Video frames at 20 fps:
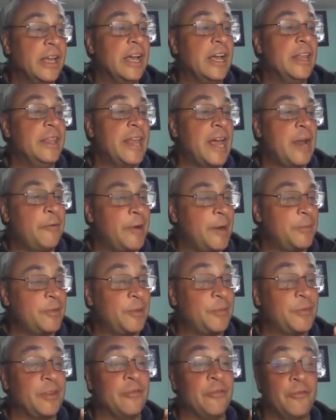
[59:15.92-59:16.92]
And that
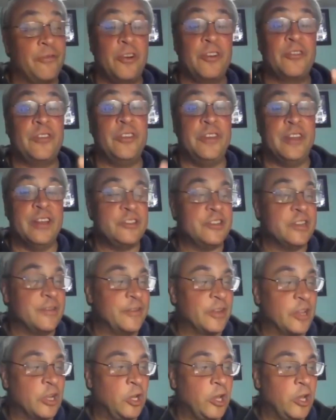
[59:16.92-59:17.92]
wraps up the first edition
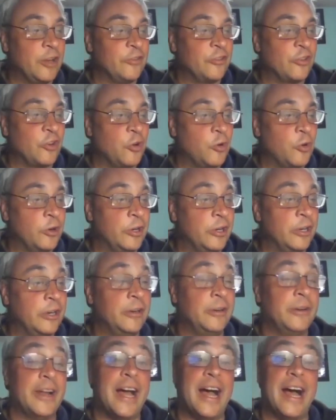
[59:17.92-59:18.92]
of the Claws
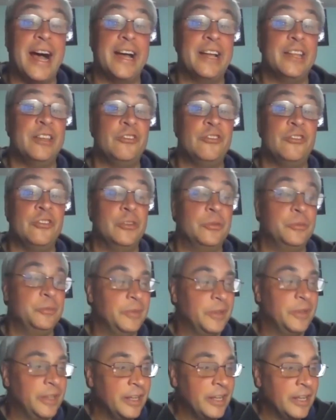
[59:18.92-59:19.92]
Corner on
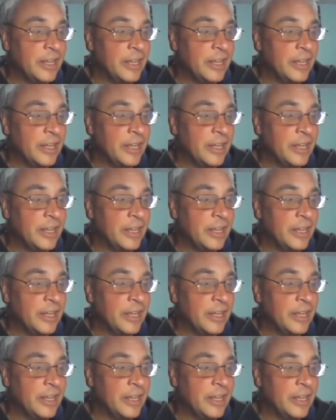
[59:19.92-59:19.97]
Zoom.